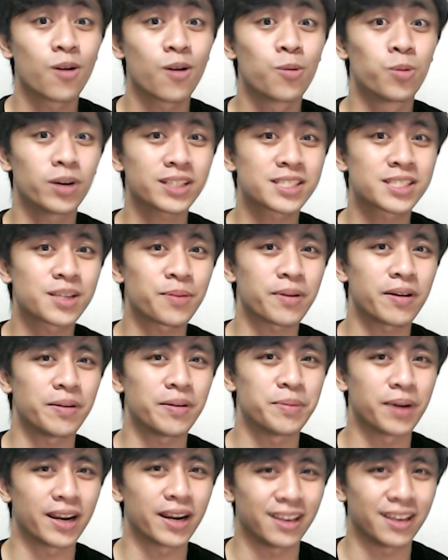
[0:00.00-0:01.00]
What's up
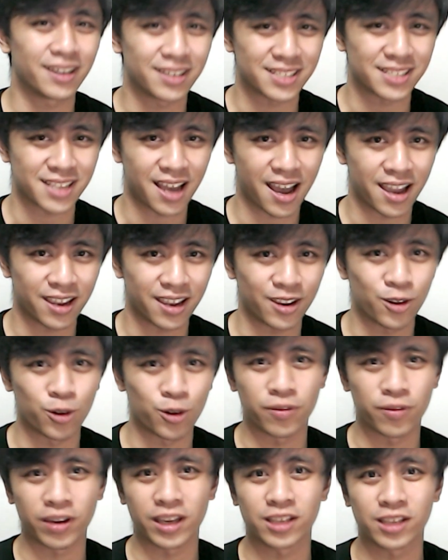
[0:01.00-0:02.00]
everybody, it is I,
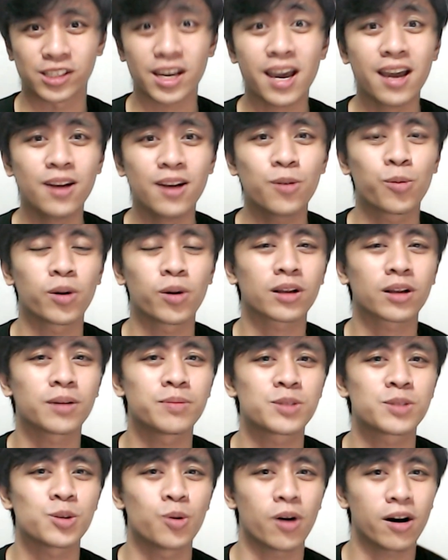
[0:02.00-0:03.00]
Hero Vange, and welcome
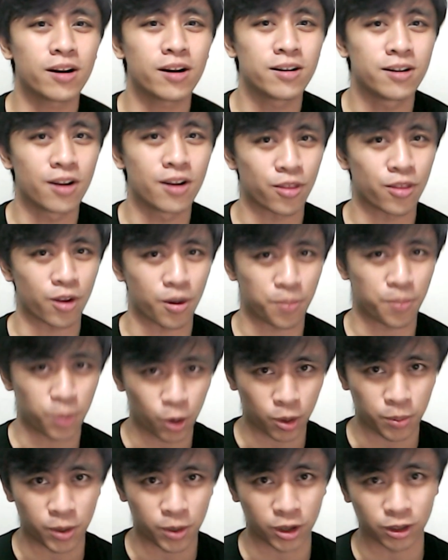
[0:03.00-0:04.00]
to another
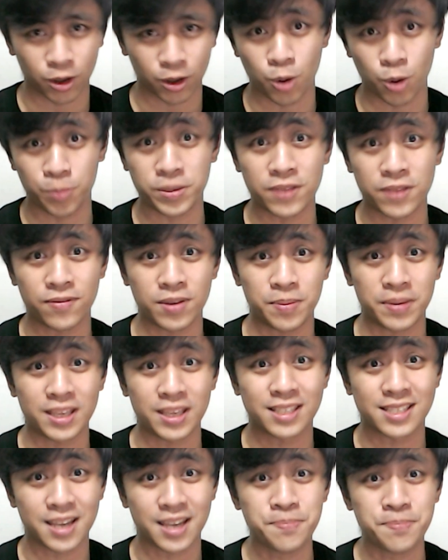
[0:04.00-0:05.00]
Pokemon Go PvP
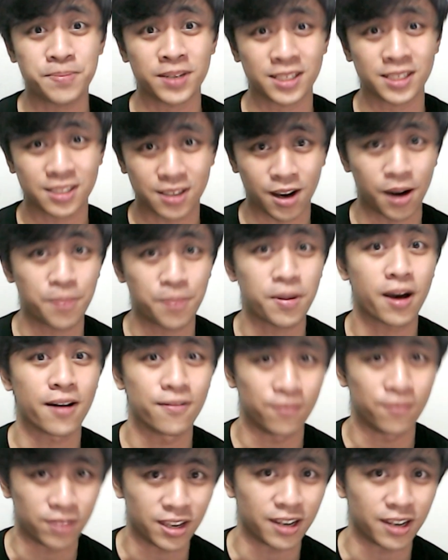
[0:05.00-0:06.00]
Tempest Cup
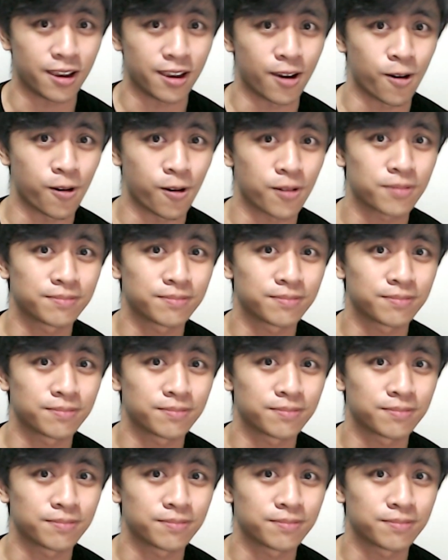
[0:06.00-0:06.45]
video.